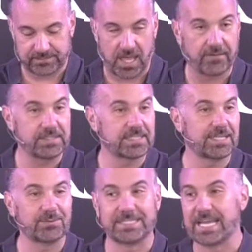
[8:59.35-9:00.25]

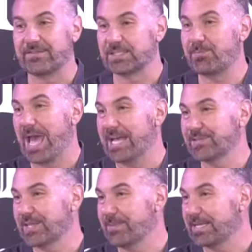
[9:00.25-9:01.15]
obviously with David's
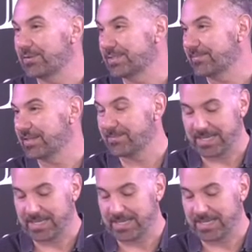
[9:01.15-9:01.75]
past, they may know something